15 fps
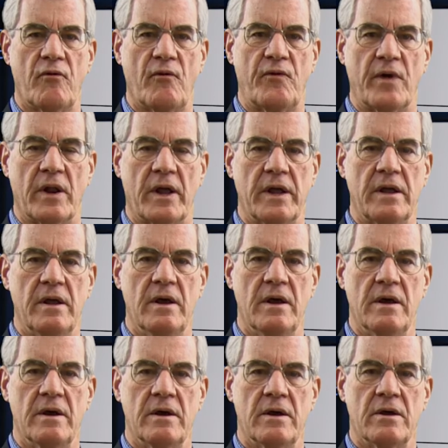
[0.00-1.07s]
fulfilling,
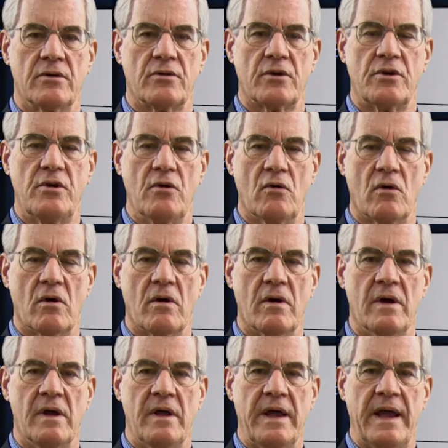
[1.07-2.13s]
secure,
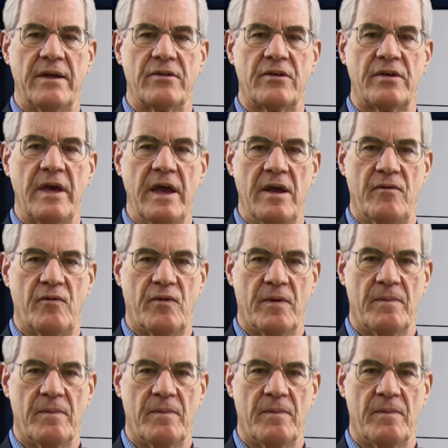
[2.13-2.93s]
and safe.